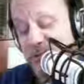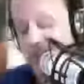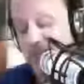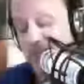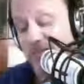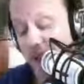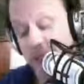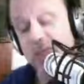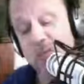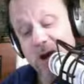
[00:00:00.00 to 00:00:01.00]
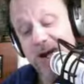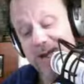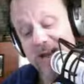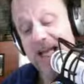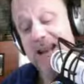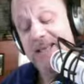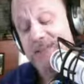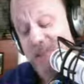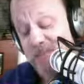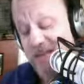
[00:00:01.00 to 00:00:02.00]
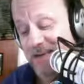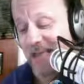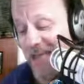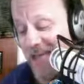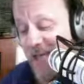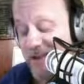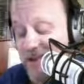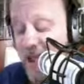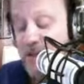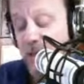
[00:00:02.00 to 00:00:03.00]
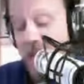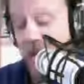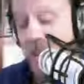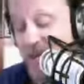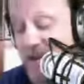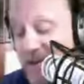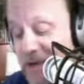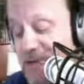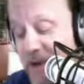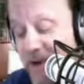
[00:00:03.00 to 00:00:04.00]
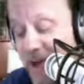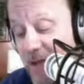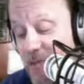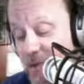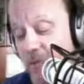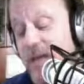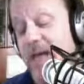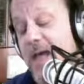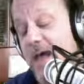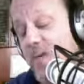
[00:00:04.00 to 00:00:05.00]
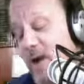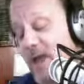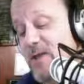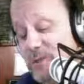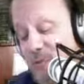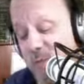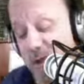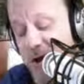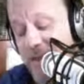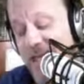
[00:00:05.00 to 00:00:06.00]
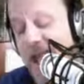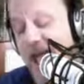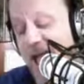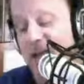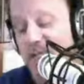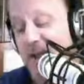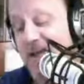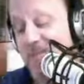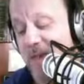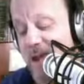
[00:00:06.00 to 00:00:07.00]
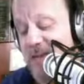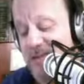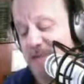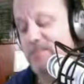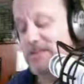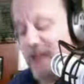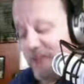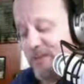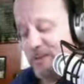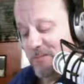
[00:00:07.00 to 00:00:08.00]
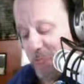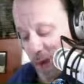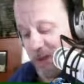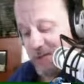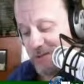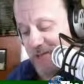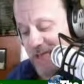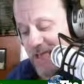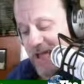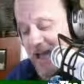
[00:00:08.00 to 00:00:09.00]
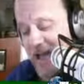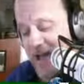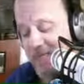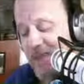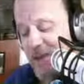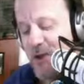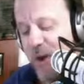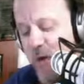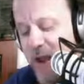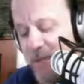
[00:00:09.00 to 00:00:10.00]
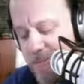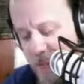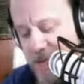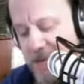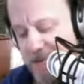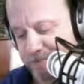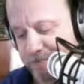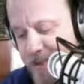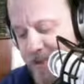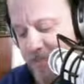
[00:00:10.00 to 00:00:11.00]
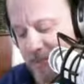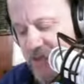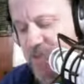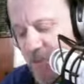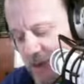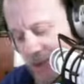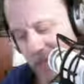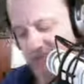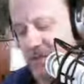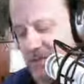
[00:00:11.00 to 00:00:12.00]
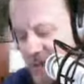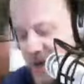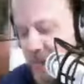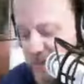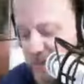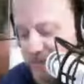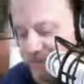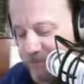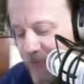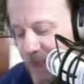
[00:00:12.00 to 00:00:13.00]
She used some funky word and it got accepted, and it's actually going to be in a dictionary now. So when I use the word that I read many deep topic books, I think you know what I mean. And this book, ladies and gentlemen,